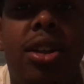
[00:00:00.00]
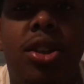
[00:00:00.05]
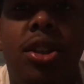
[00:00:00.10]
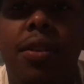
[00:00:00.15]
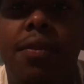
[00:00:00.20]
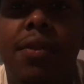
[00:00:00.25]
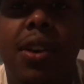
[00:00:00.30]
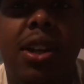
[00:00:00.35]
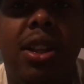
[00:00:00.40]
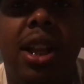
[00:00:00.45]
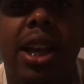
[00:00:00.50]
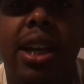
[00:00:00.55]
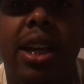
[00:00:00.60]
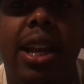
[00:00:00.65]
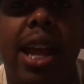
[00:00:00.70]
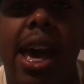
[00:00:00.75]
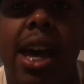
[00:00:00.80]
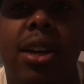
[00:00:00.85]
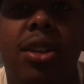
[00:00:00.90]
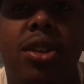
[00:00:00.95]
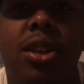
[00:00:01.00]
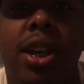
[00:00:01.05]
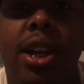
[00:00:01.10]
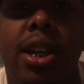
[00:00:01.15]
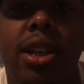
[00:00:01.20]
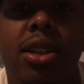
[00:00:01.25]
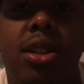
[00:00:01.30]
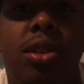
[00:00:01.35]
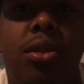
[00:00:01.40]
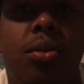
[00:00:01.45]
She faked like an
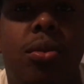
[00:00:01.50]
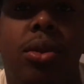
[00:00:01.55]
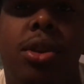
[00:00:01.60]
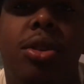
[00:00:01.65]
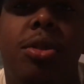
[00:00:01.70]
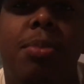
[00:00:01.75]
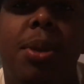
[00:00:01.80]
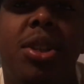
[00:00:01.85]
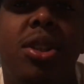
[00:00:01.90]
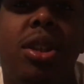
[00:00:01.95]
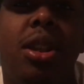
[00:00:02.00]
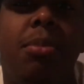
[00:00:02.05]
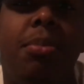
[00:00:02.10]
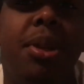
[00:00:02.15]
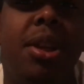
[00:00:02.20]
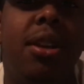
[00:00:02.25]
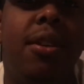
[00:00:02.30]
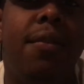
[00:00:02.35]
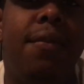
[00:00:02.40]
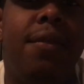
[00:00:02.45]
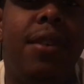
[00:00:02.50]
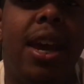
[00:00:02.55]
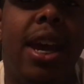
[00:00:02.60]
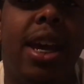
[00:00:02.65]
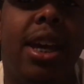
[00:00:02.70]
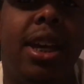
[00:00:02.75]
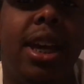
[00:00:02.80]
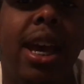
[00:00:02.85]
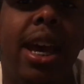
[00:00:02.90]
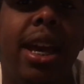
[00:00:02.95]
accent, was basically being
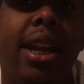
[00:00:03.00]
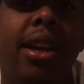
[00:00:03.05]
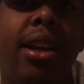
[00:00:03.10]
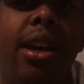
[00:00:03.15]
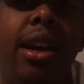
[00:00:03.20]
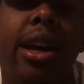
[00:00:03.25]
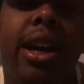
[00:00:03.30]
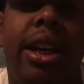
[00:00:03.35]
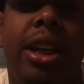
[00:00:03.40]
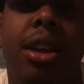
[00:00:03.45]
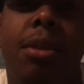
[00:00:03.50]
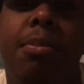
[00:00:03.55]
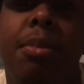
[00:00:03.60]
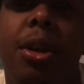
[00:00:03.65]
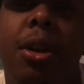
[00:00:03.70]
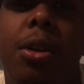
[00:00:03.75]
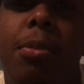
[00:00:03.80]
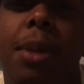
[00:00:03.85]
fake, and Ymir